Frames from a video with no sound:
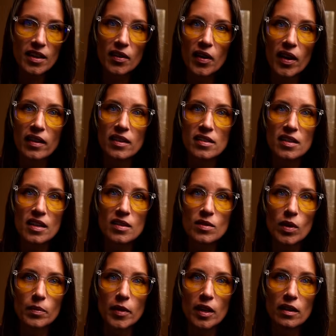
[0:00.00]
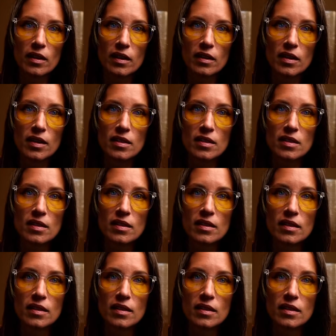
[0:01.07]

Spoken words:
Okay, these guys want me to look at this.